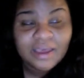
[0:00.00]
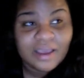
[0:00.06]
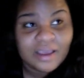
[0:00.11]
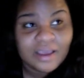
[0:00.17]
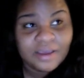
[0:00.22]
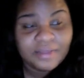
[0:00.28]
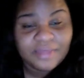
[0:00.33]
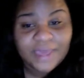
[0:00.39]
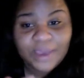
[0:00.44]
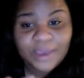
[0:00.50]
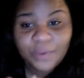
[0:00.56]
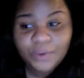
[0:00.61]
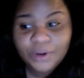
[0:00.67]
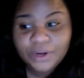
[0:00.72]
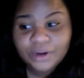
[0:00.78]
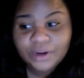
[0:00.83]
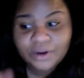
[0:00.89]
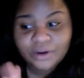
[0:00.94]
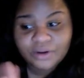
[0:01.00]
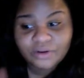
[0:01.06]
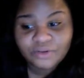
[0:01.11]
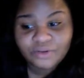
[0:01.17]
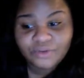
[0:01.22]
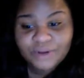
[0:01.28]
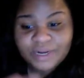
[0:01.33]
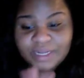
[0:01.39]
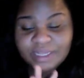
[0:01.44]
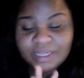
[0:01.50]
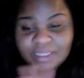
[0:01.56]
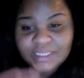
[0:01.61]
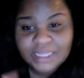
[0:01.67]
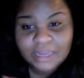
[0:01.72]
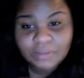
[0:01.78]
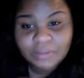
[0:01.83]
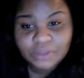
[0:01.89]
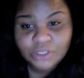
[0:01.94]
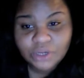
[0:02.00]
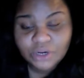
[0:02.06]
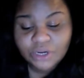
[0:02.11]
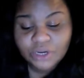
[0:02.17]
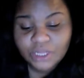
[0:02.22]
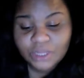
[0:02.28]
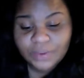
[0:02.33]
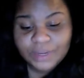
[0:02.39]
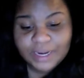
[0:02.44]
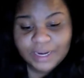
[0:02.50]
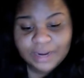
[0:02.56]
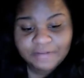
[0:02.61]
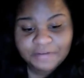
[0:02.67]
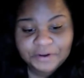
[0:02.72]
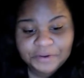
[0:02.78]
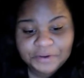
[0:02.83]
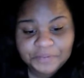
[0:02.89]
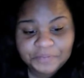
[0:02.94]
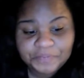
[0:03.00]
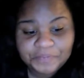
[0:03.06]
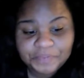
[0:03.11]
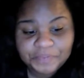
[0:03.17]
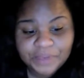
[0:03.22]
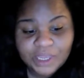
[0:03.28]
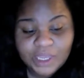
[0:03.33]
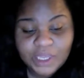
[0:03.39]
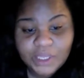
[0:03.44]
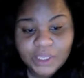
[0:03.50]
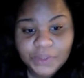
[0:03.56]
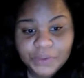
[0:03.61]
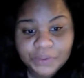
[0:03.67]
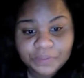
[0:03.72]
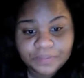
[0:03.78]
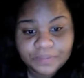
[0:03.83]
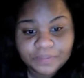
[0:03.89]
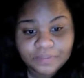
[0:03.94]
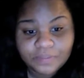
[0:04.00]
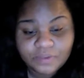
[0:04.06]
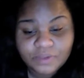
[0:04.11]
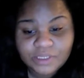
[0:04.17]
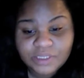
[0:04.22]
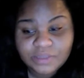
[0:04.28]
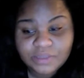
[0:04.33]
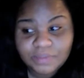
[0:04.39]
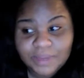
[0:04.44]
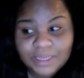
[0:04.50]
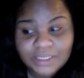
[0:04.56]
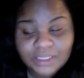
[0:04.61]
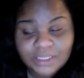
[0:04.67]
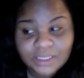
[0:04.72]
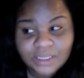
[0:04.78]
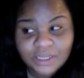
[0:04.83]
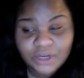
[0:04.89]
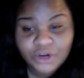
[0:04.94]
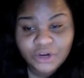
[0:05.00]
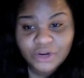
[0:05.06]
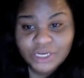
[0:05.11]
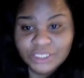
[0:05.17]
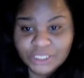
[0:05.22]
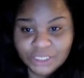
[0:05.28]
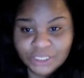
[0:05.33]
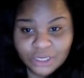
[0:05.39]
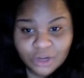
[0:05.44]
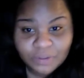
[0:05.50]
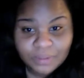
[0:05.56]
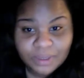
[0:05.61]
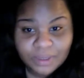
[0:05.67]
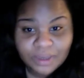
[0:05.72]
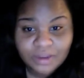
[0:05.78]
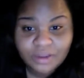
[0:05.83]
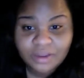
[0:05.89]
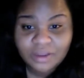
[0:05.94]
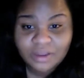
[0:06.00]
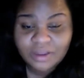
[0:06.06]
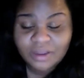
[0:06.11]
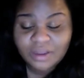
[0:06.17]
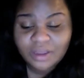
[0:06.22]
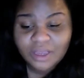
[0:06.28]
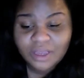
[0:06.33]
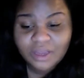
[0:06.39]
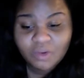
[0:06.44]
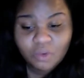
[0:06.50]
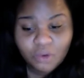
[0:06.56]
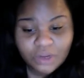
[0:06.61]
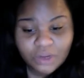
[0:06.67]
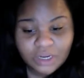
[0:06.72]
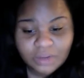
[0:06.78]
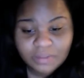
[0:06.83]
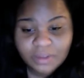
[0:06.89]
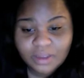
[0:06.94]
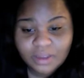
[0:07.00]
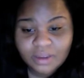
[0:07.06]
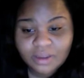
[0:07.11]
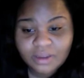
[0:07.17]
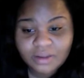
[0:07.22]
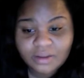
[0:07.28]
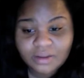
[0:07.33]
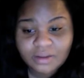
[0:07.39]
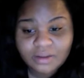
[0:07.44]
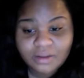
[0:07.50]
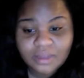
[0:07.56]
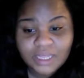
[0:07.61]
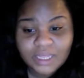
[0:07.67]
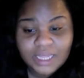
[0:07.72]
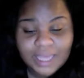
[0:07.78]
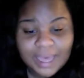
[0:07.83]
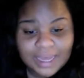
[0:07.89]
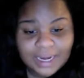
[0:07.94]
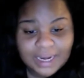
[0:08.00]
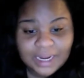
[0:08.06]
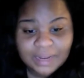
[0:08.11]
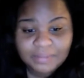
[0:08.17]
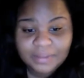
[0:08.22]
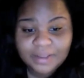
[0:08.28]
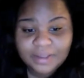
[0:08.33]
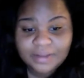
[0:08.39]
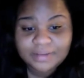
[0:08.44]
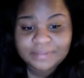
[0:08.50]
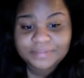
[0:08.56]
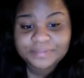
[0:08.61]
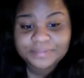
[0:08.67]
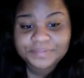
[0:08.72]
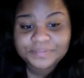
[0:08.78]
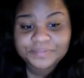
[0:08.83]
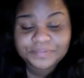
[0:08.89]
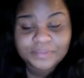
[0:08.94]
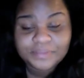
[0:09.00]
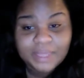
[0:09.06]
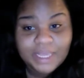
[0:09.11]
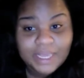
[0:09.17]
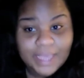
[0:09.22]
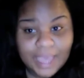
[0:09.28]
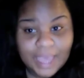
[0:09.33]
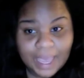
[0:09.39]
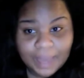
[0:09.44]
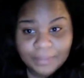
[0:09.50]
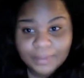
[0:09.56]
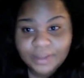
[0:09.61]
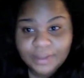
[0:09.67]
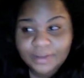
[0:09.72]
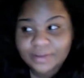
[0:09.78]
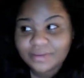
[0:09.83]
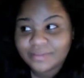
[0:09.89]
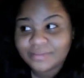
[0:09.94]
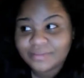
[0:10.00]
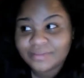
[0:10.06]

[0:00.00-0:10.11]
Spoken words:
They were running the same circle or whatever. He was basically crushing on me. He wanted me. He got at me. He got me.